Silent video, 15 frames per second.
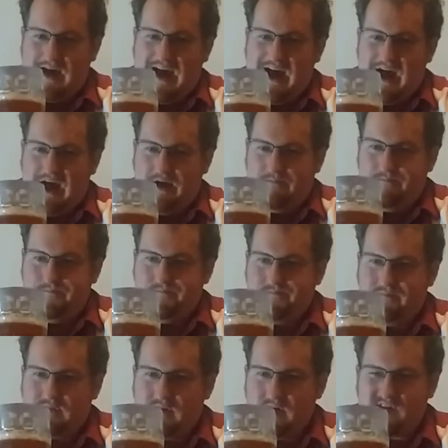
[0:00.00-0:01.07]

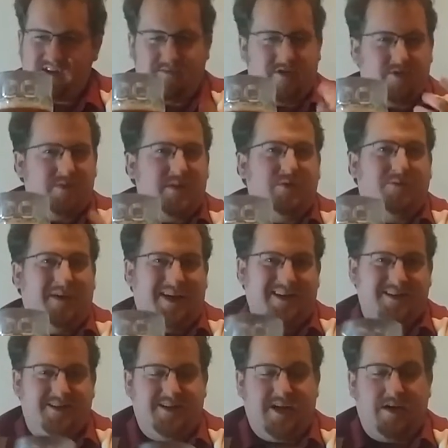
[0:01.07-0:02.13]
Some other people
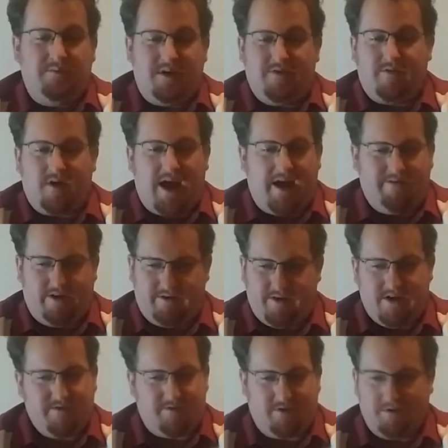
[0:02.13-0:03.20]
might ding me for having
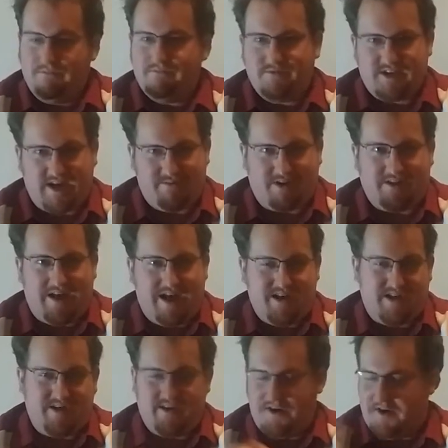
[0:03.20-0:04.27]
the different type of
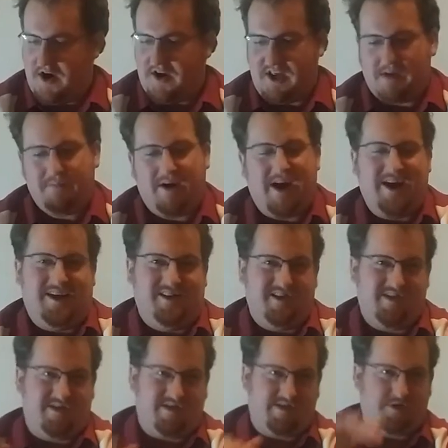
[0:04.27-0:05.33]
glasses, the nonic
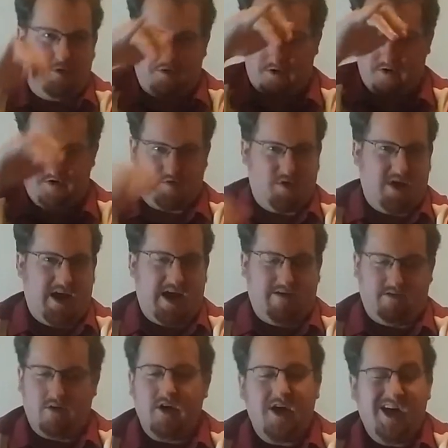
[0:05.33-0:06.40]
pints, the schooners, what
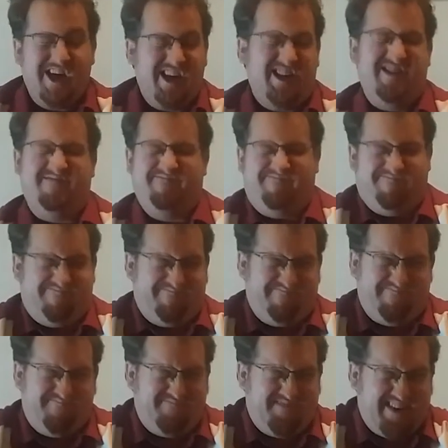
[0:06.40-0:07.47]
have you.
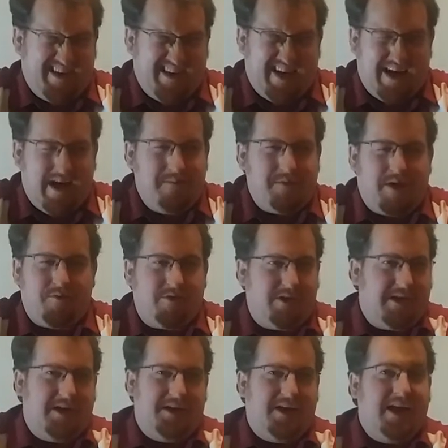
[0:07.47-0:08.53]
I'm not
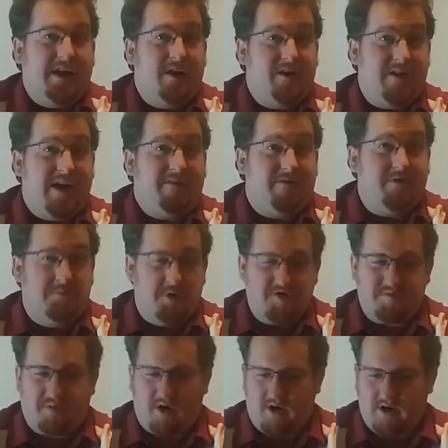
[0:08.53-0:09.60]
really going to get into that for the
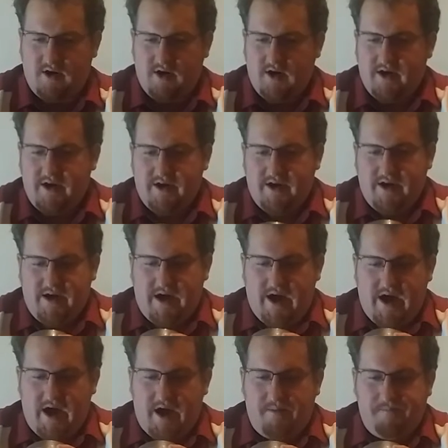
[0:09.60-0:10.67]
most part.
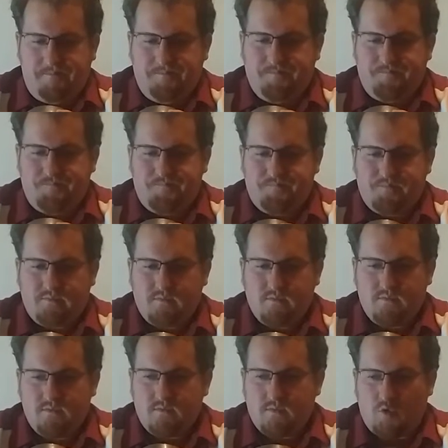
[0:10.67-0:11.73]
We're
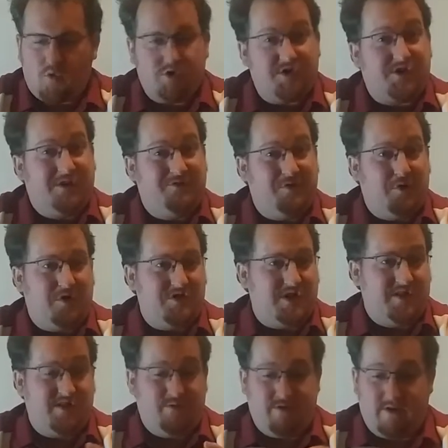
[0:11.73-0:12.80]
just going to focus
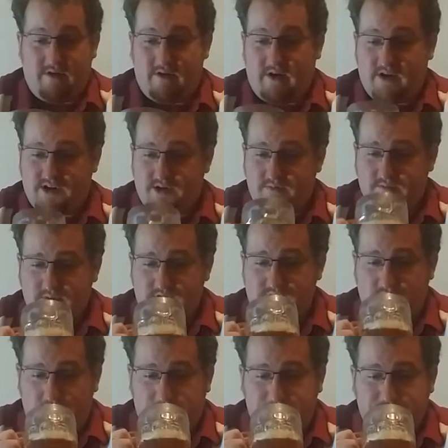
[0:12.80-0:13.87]
on some of the other things.
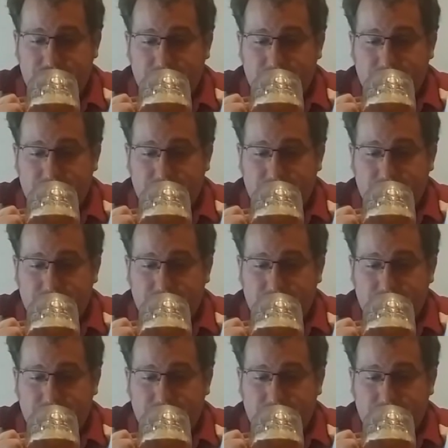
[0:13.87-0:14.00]
So,